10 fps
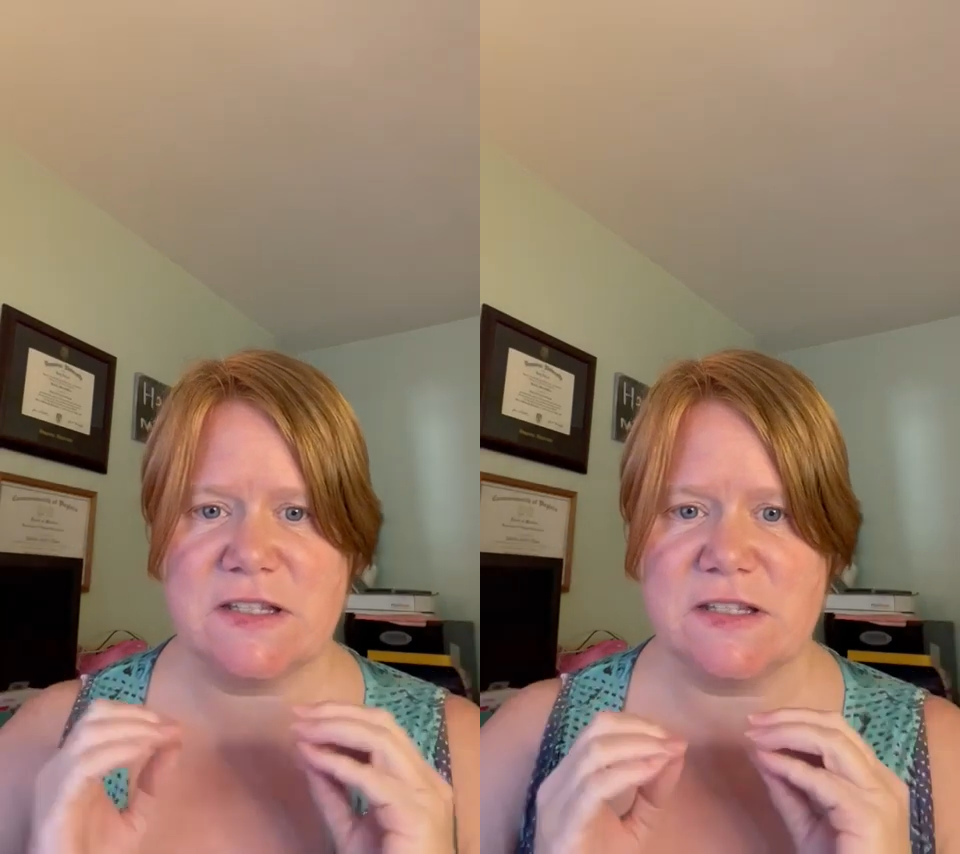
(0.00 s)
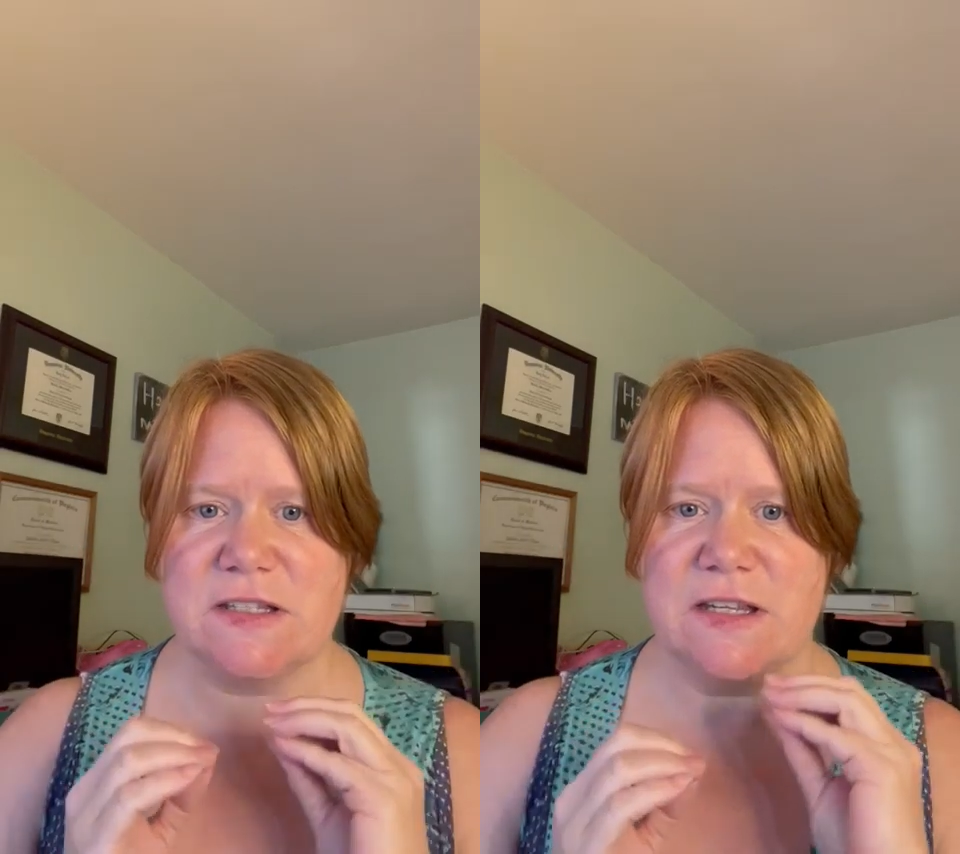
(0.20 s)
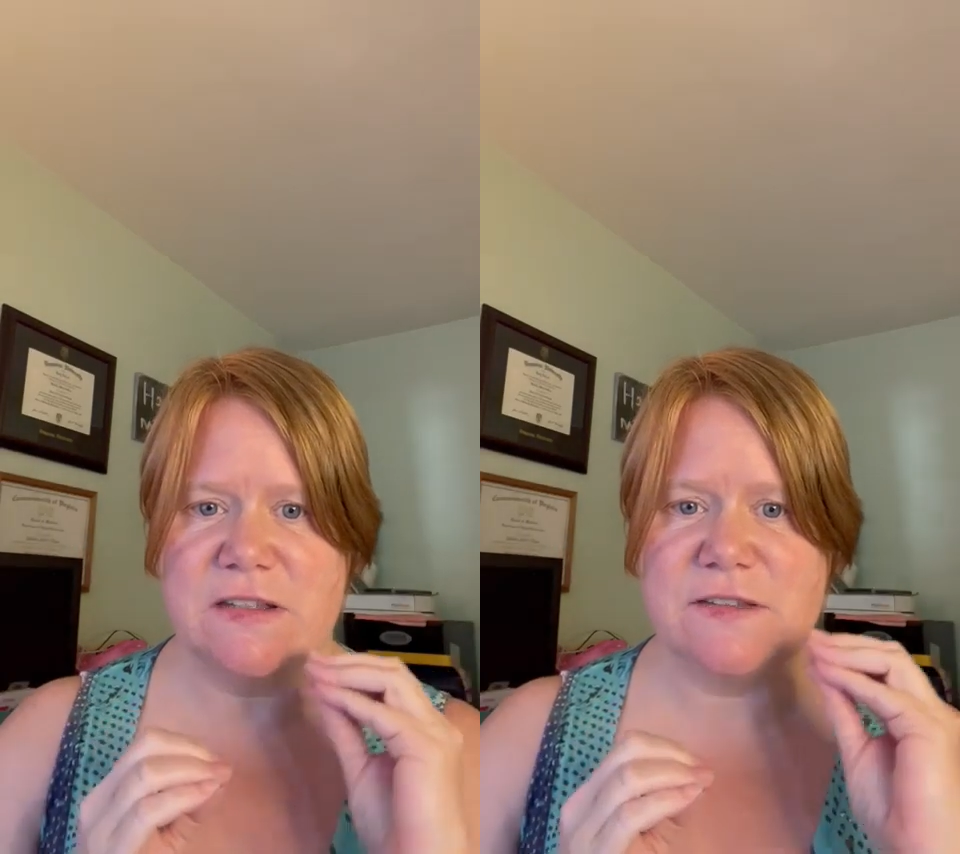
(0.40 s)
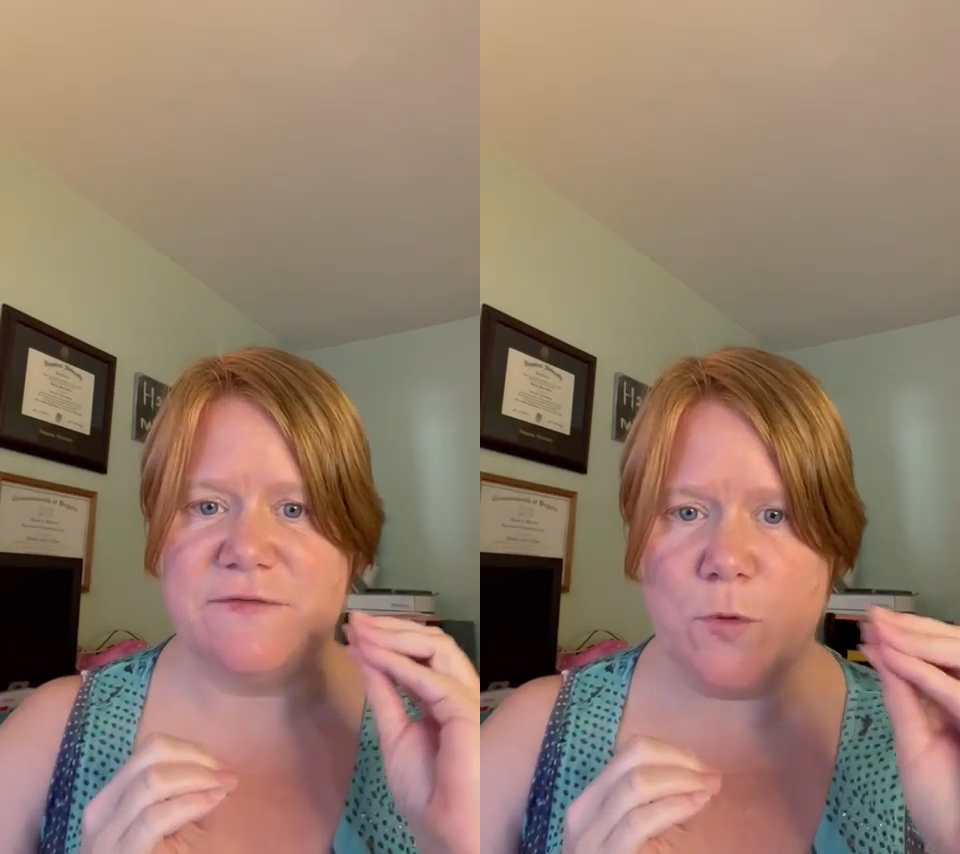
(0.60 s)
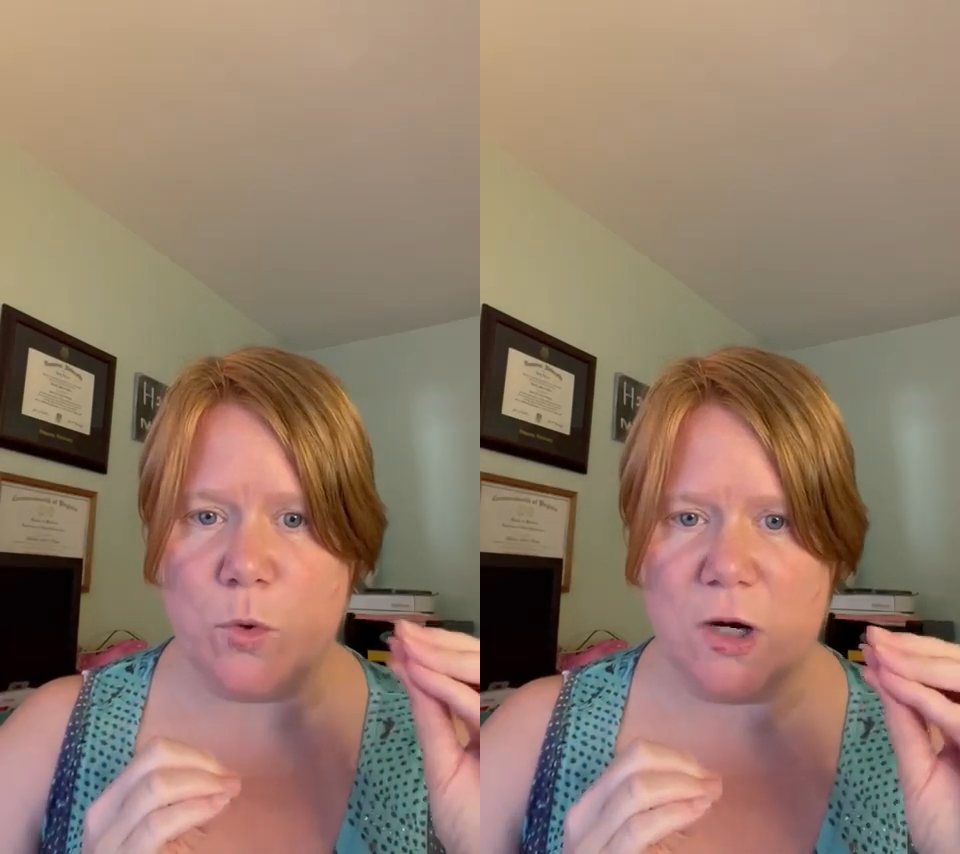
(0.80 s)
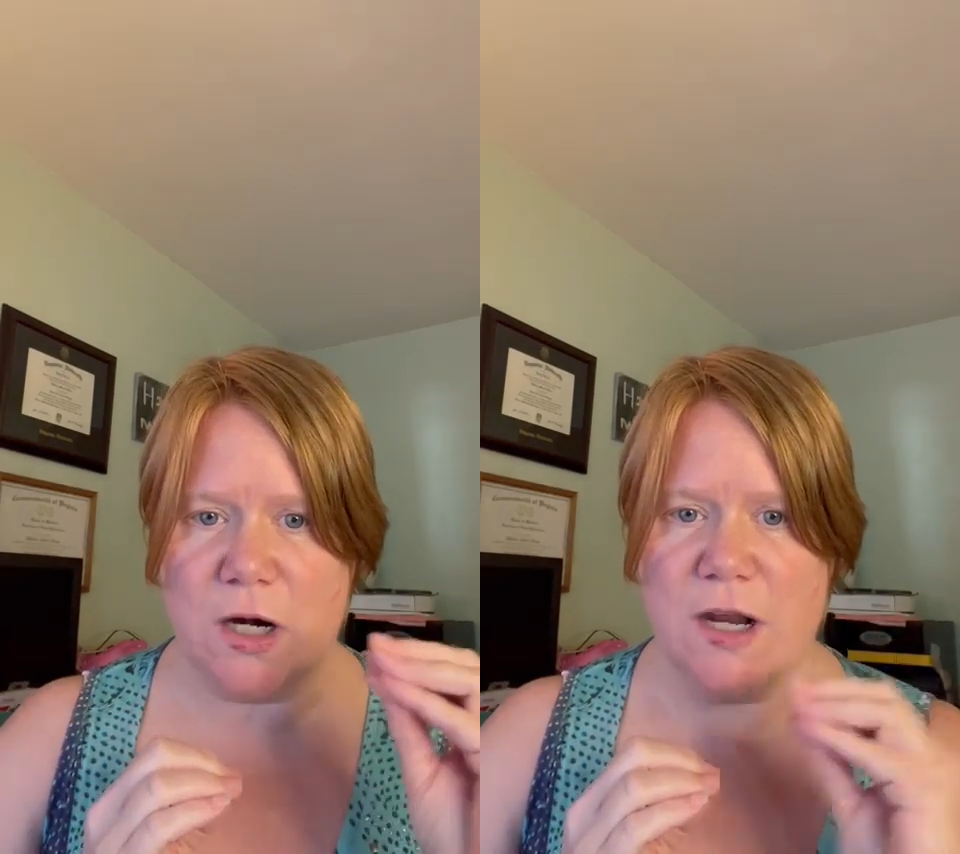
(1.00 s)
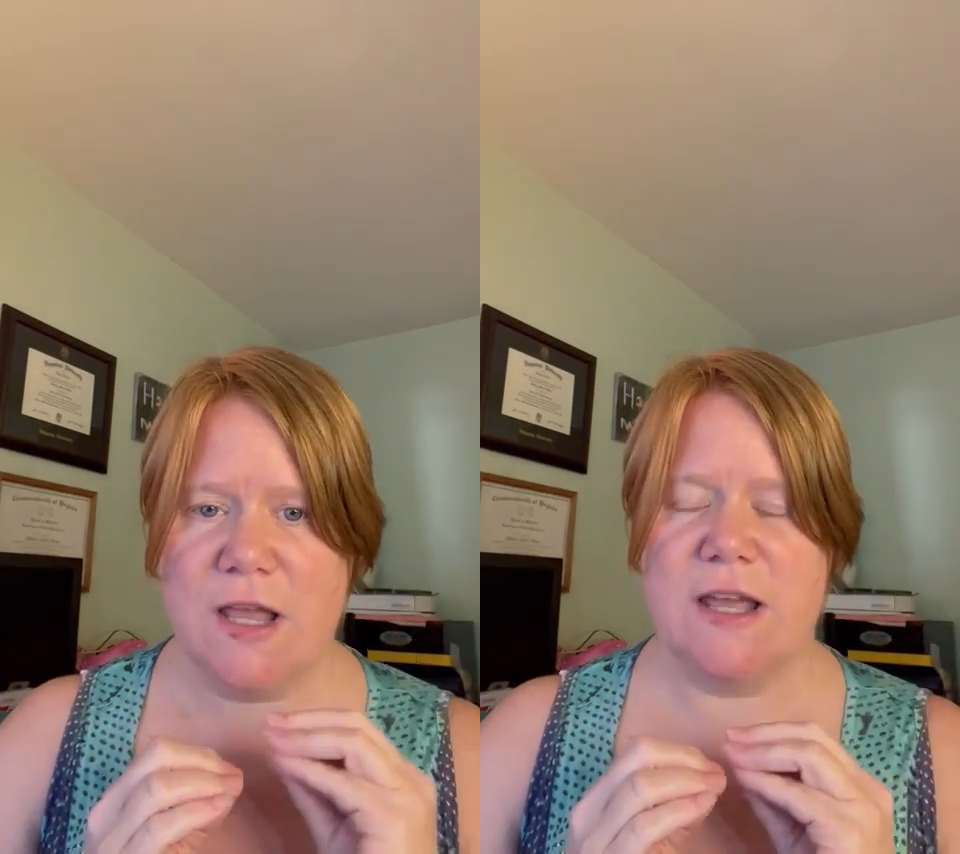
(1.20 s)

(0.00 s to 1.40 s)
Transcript: is 4.